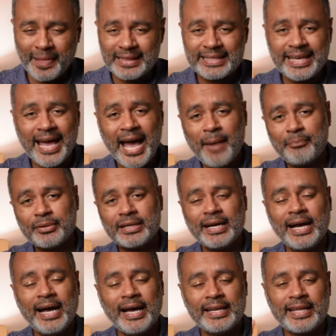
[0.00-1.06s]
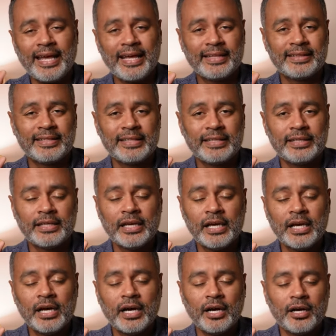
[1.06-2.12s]
The apricot and the
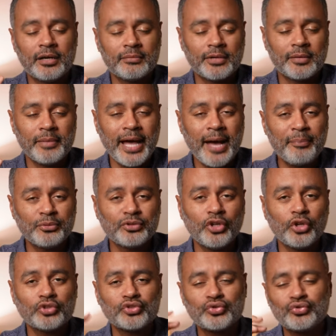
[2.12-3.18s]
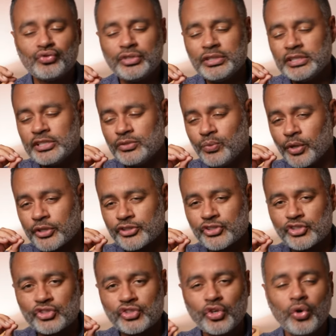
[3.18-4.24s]
um, um, apple notes really work
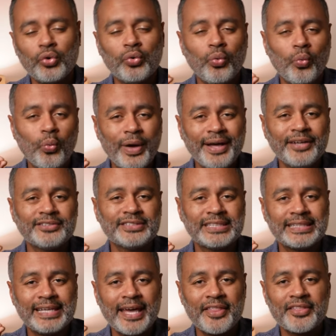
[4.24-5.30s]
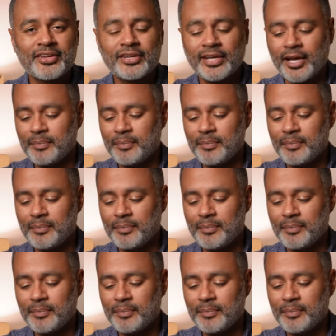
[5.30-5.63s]
so well together.